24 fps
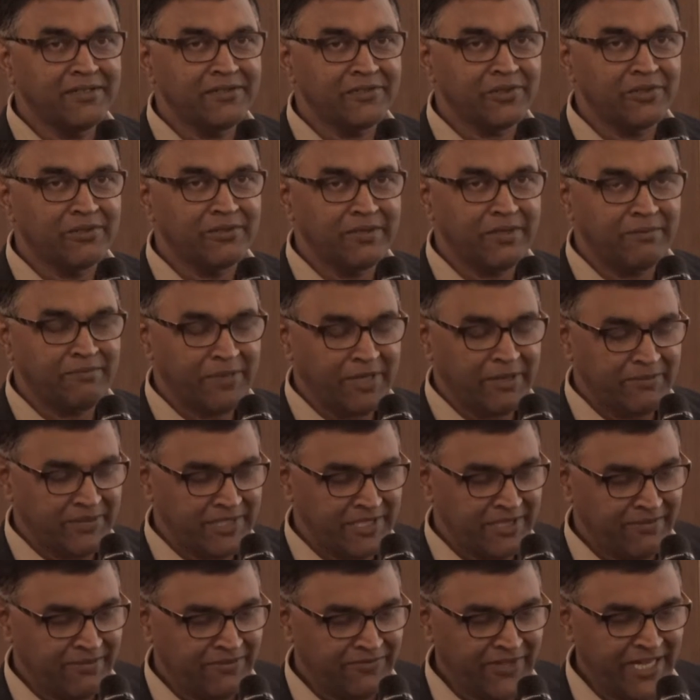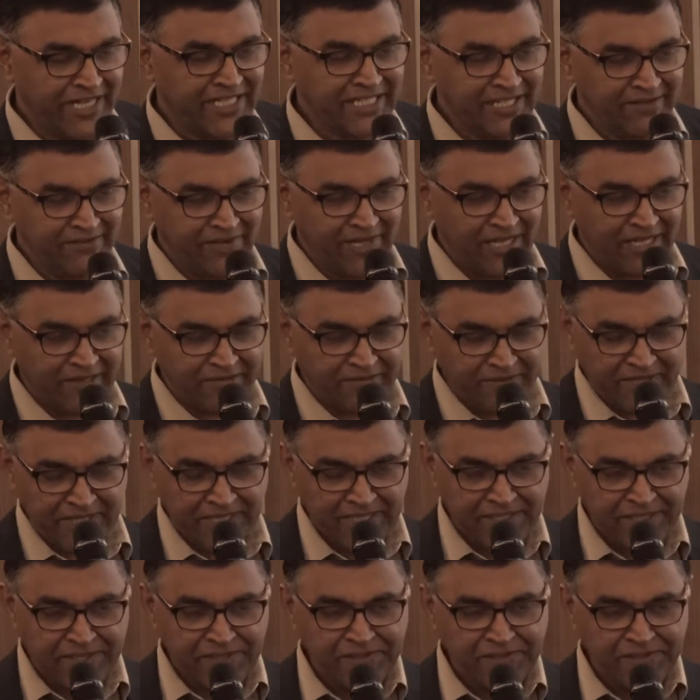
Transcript: so nampak macam effective lah for the